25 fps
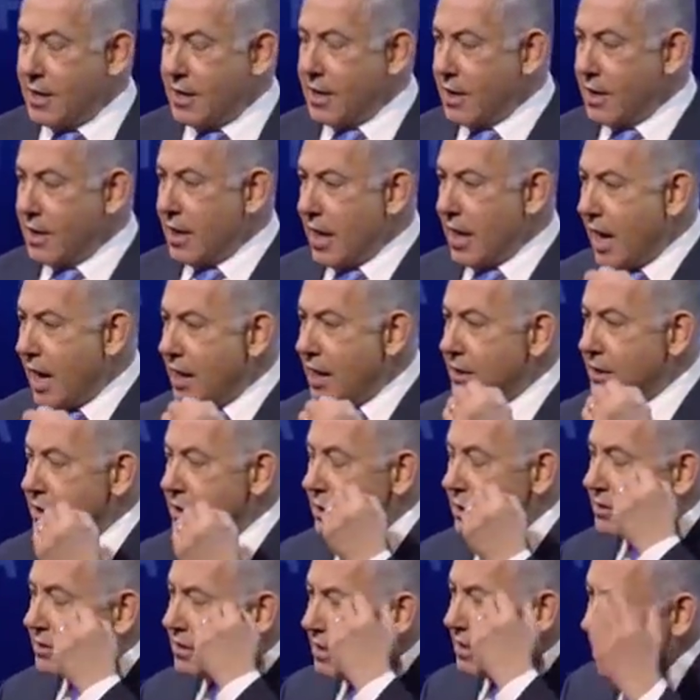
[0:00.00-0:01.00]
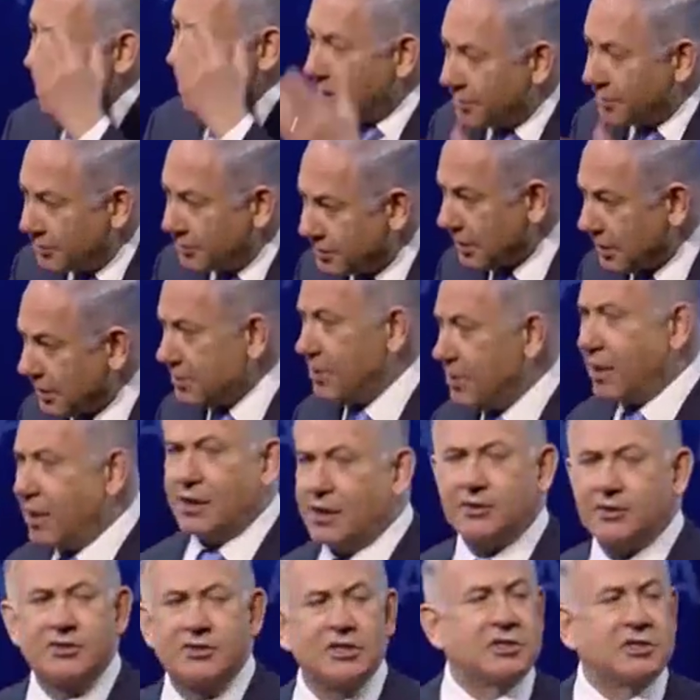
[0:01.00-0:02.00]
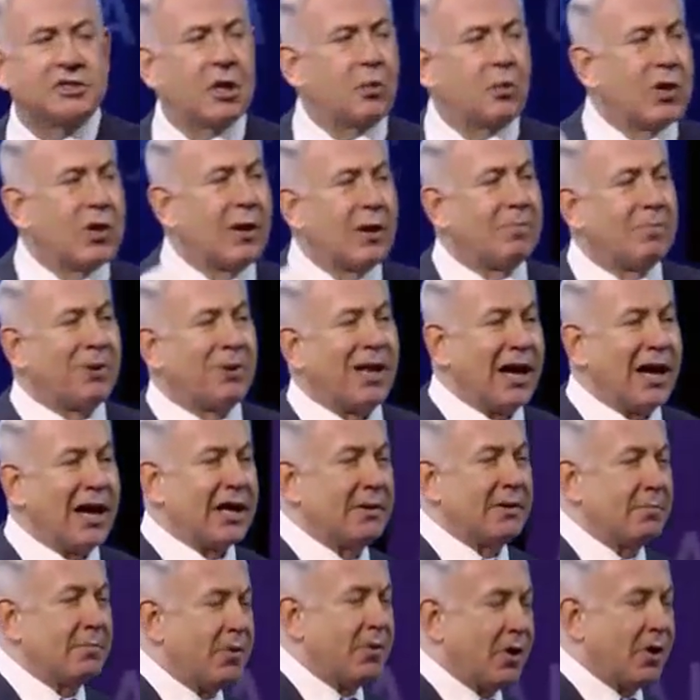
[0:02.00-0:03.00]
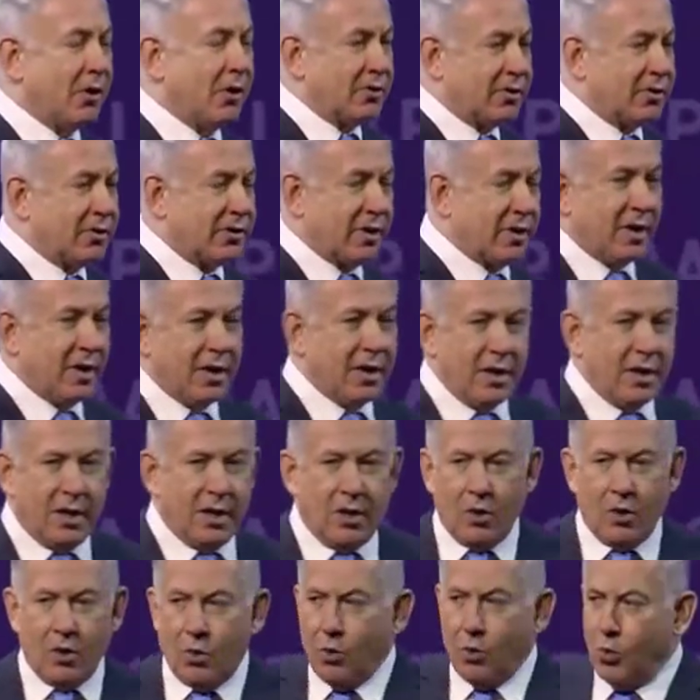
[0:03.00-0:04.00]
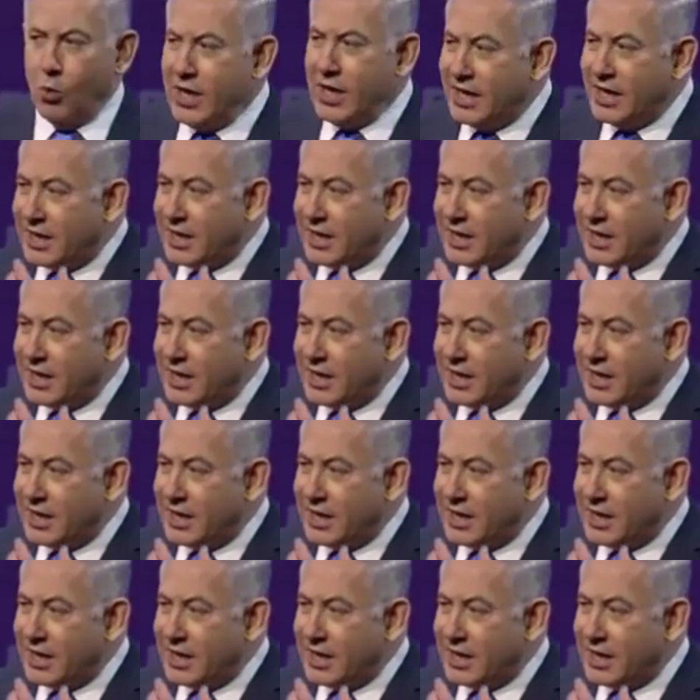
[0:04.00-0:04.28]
and the other technologies that we apply in both, we can